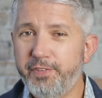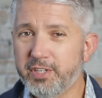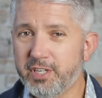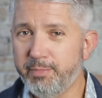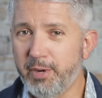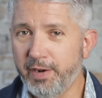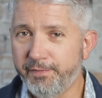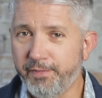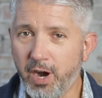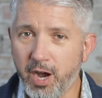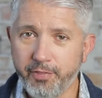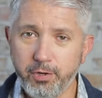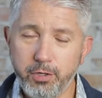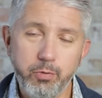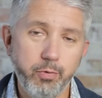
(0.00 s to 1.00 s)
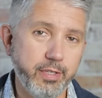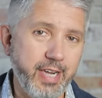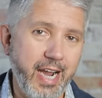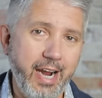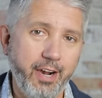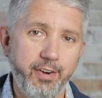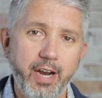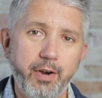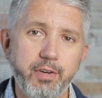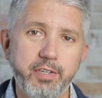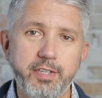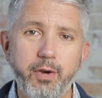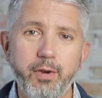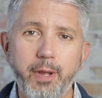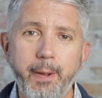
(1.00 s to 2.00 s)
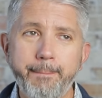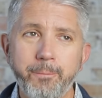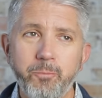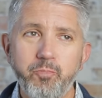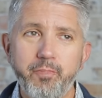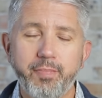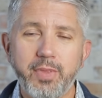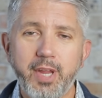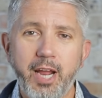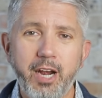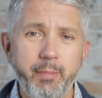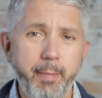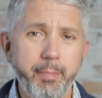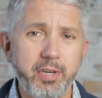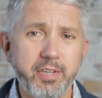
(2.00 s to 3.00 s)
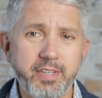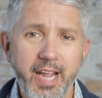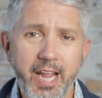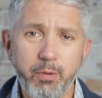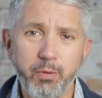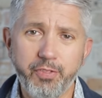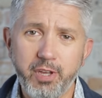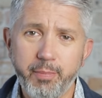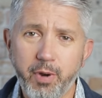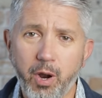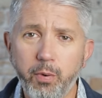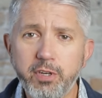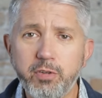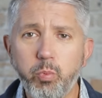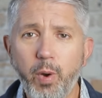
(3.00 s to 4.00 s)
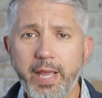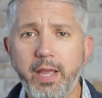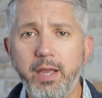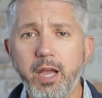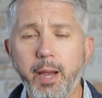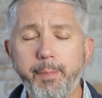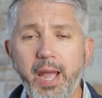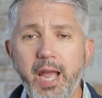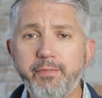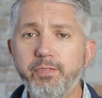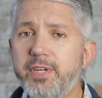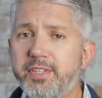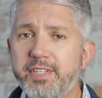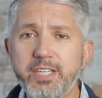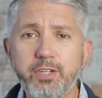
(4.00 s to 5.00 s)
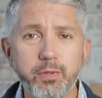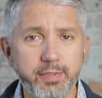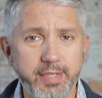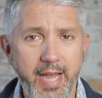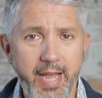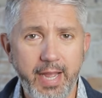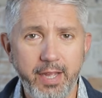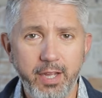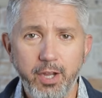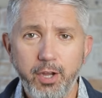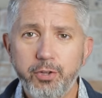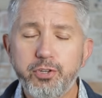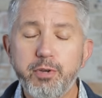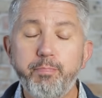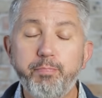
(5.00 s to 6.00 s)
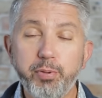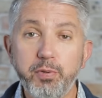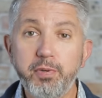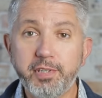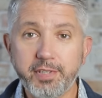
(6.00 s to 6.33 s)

to visit my father, who retired in Arizona. And I remember staying with him and always waking up every single day to blue